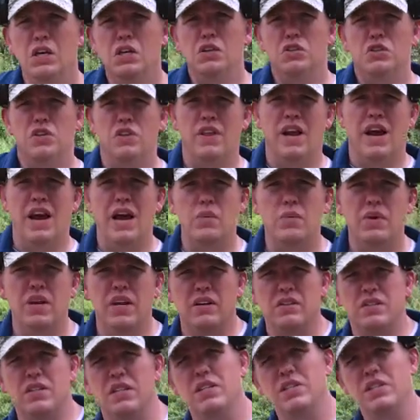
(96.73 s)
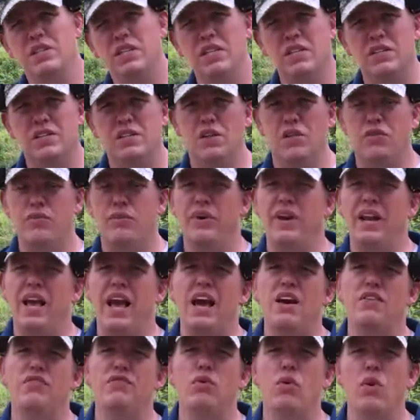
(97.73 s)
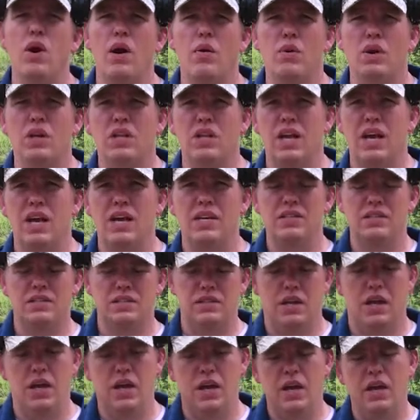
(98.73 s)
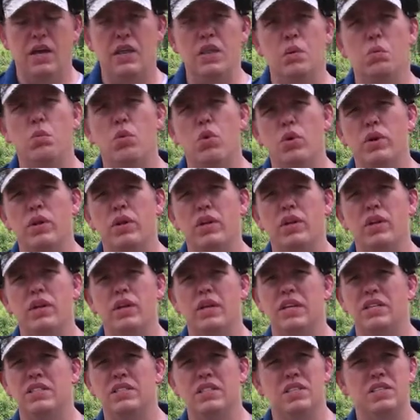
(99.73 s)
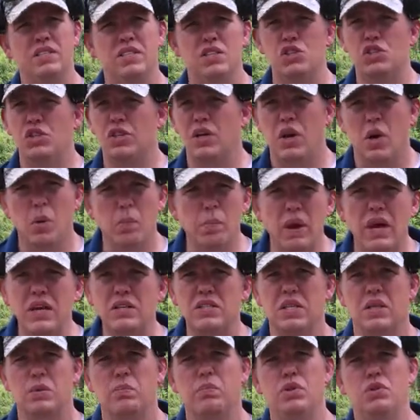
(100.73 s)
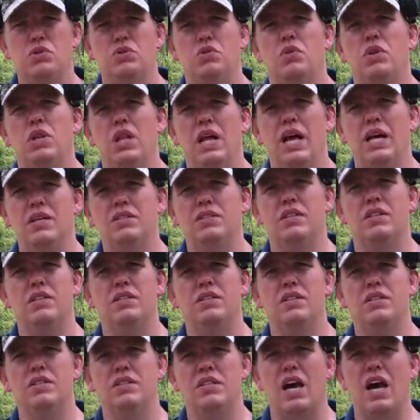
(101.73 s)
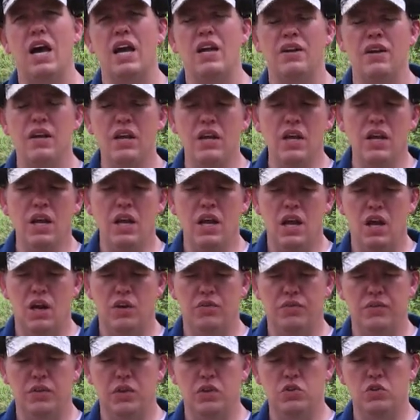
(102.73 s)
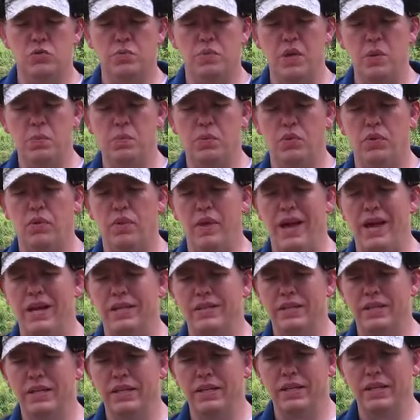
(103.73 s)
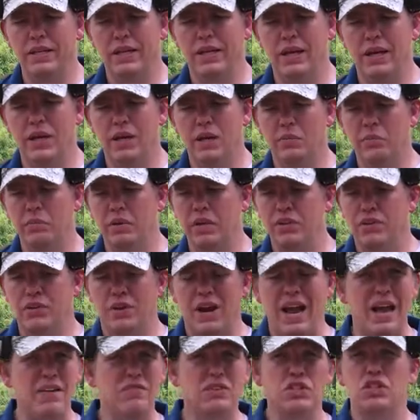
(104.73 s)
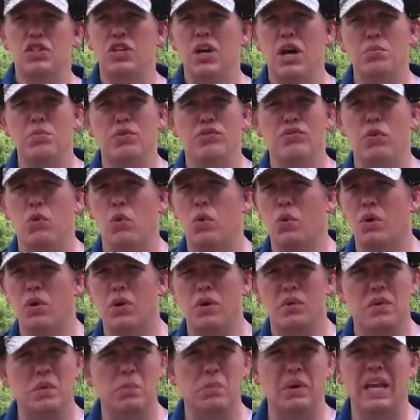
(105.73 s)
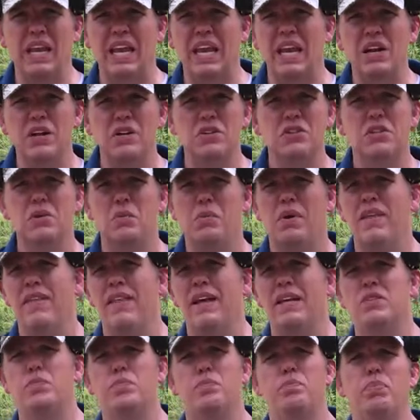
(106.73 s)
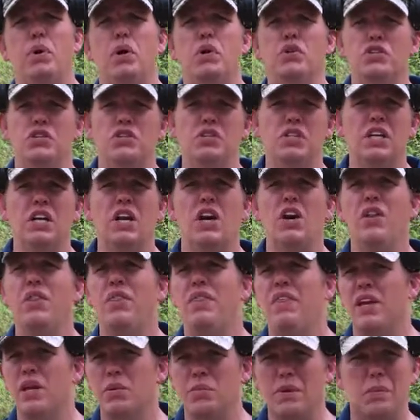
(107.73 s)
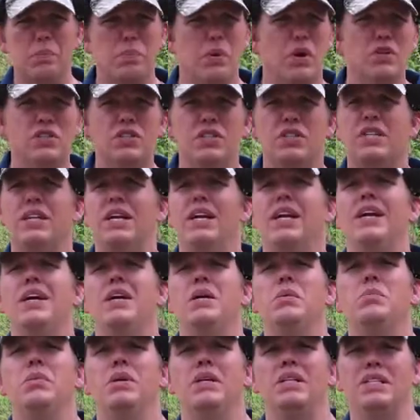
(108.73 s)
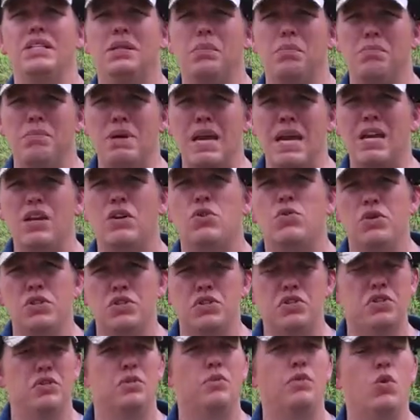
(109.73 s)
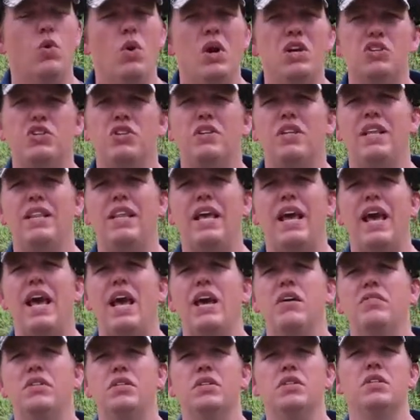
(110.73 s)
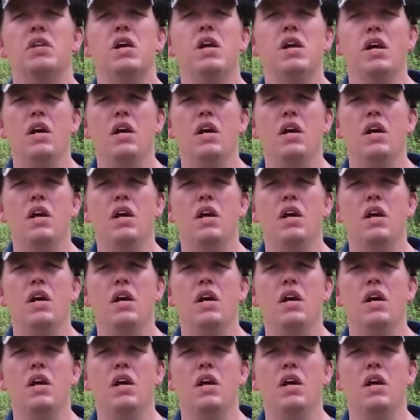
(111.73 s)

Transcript: So the hybrid LTC is a three and a half, four hour class. Uh, in the morning, it's essentially our basic pistol class, and it's designed uh, for those people that um, either haven't shot before, the beginner, somebody that's purchased a gun, thinking about purchasing a gun, but the main question, question that they have is,